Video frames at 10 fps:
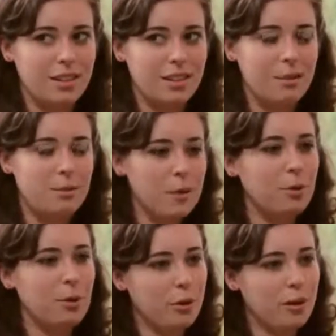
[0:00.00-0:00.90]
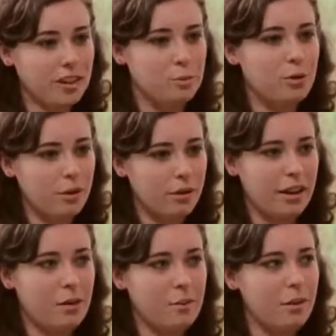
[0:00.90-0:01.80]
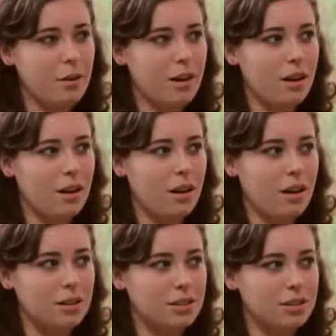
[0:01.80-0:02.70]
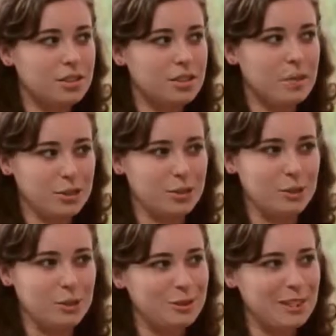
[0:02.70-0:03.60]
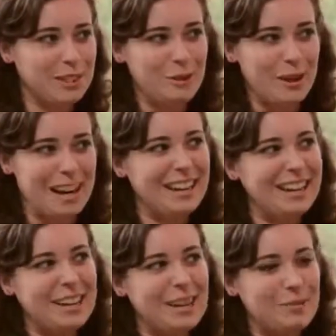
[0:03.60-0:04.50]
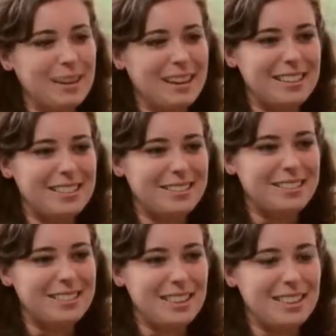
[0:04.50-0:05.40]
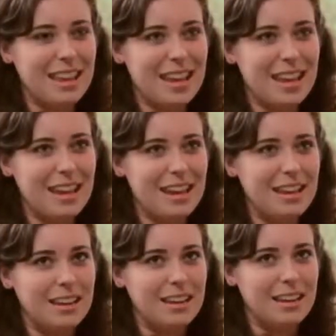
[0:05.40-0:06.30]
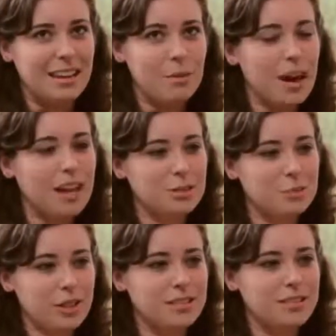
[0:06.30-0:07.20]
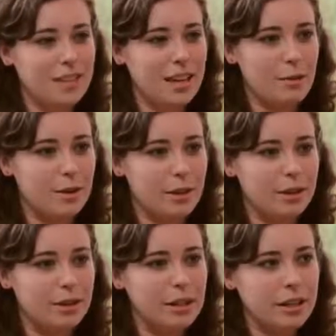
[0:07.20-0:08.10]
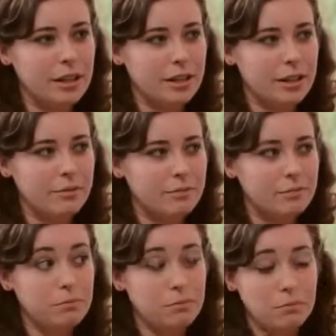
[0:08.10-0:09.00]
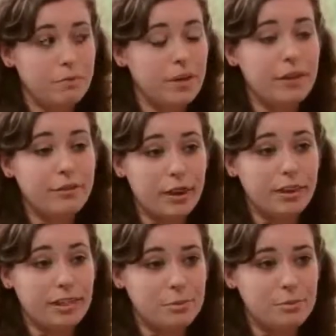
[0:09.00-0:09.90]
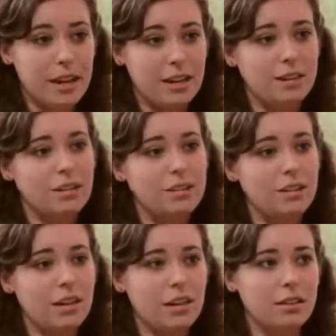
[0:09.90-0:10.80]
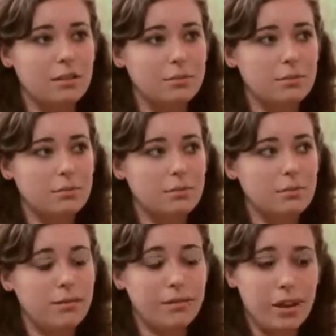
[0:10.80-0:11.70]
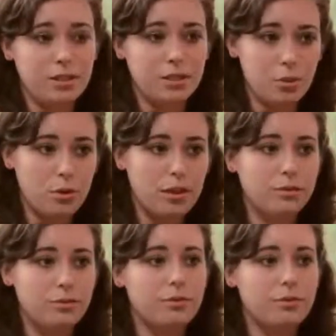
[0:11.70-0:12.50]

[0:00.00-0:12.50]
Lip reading: the people who are in the program are special in a way because they, in my experience, they were very friendly to me and very supportive.